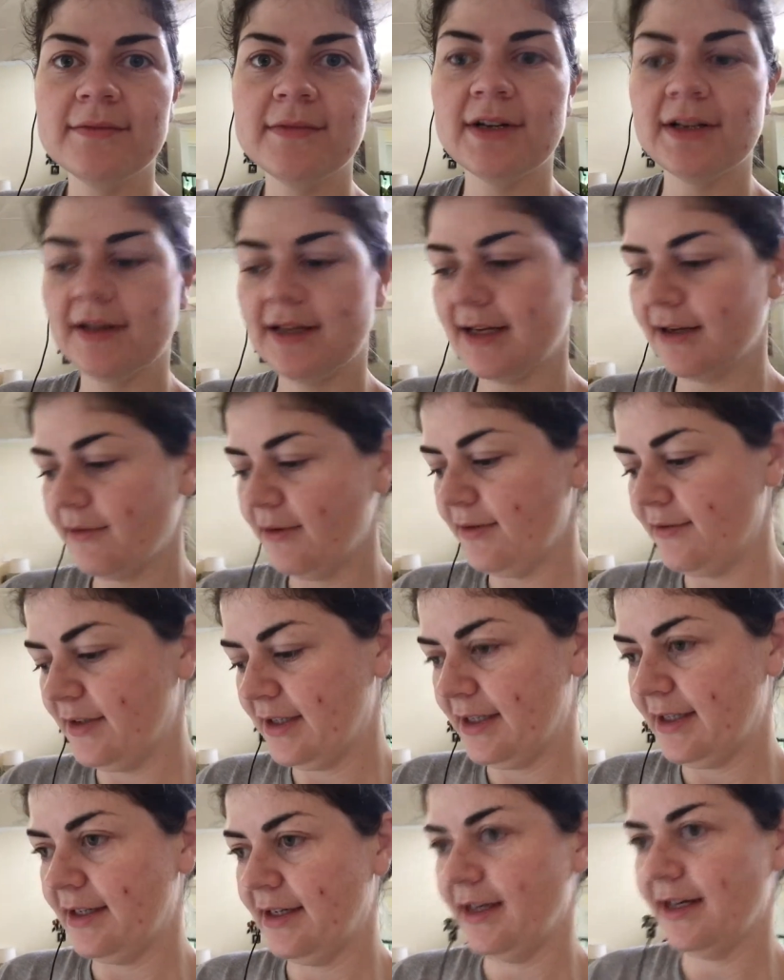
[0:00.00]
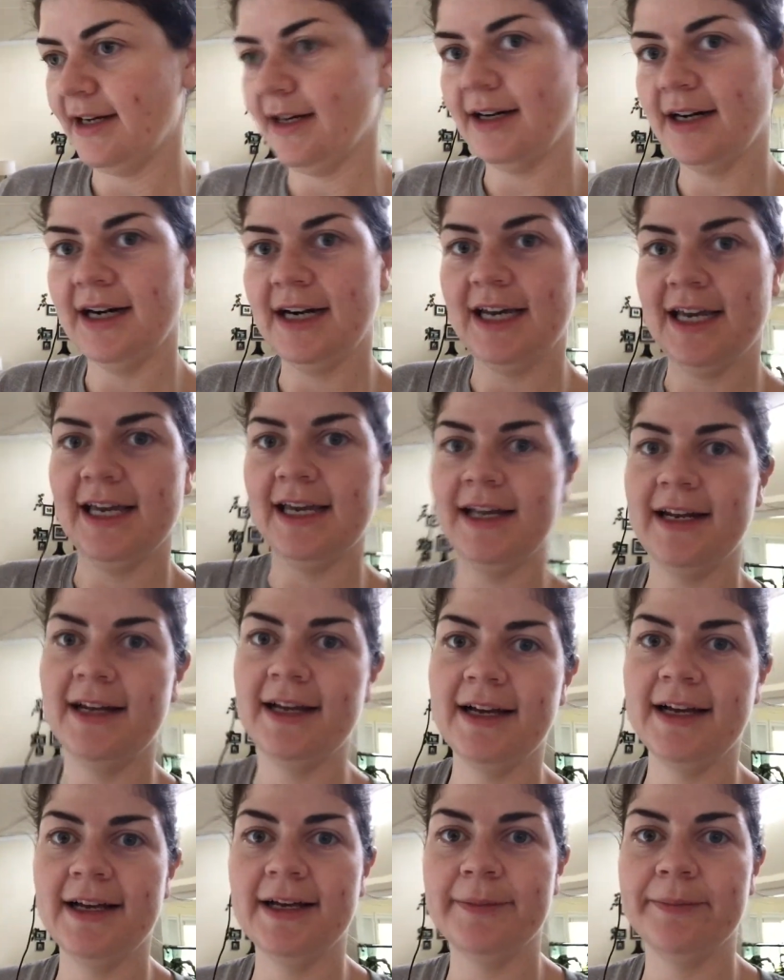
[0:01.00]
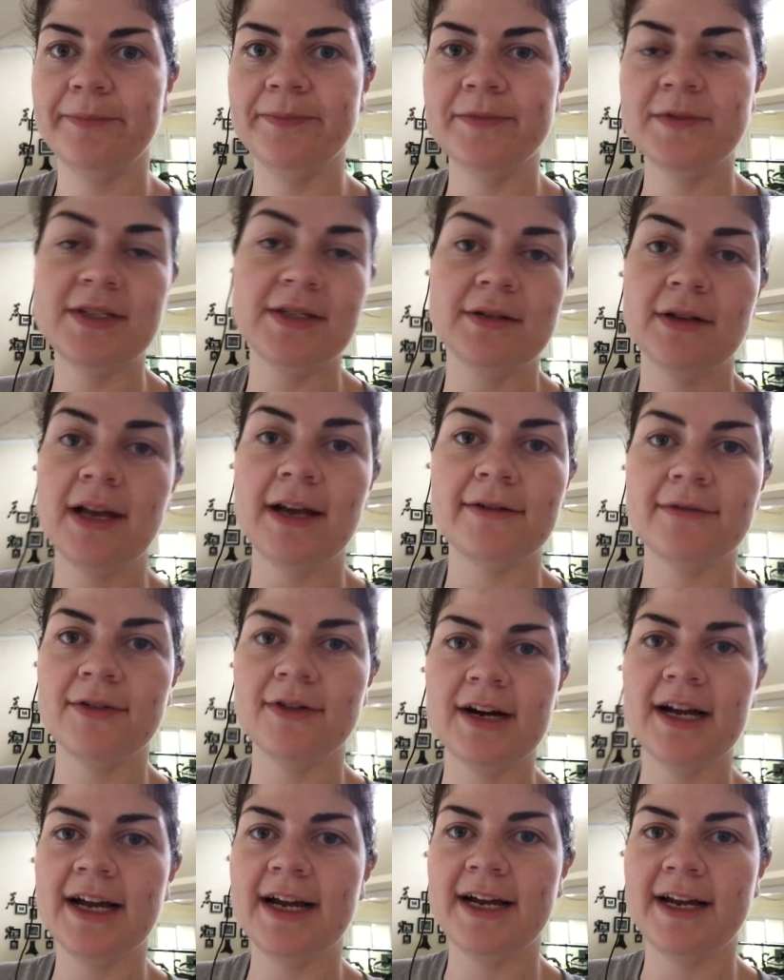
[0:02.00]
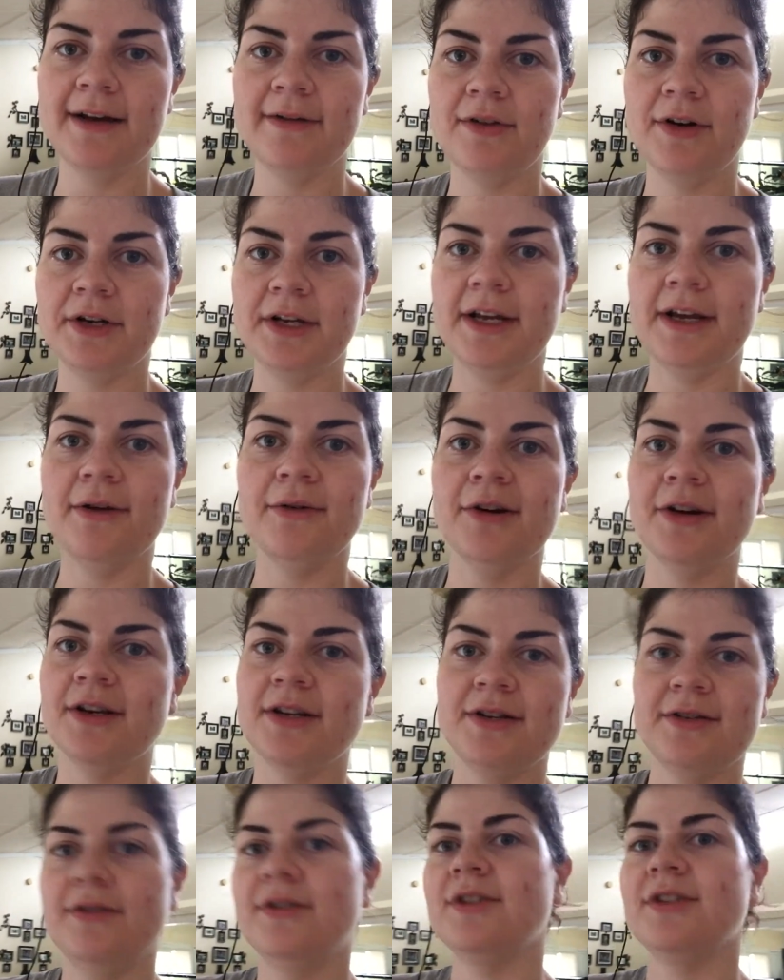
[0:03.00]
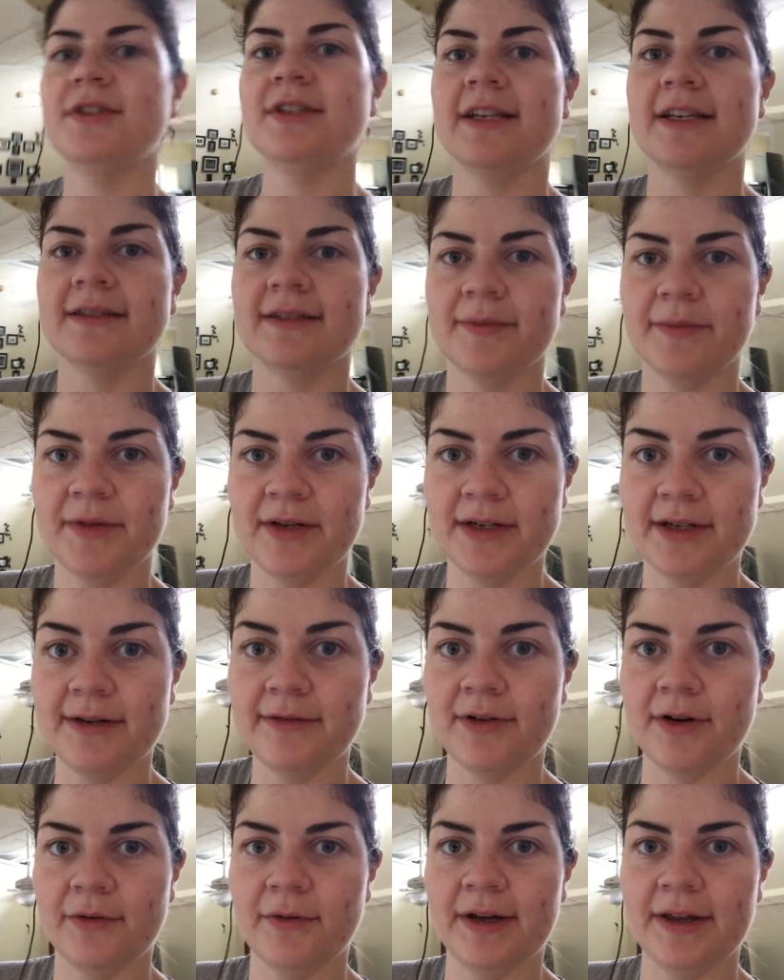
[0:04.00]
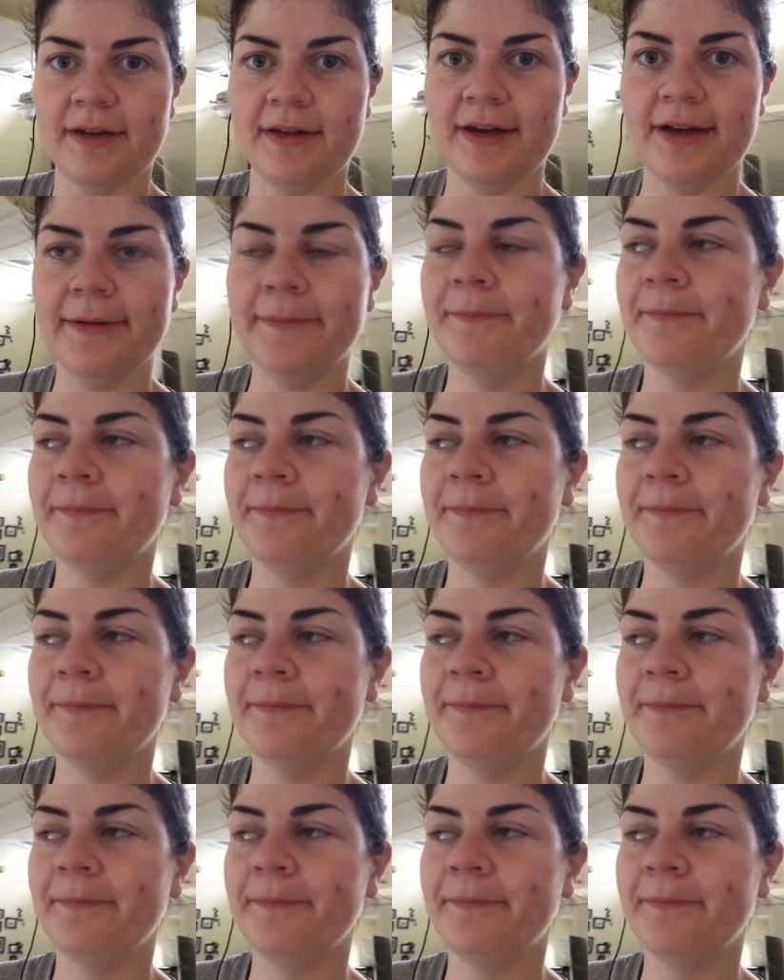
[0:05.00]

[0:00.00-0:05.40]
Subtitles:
like we've done here and still have variety every day at work. You can just take something different with you.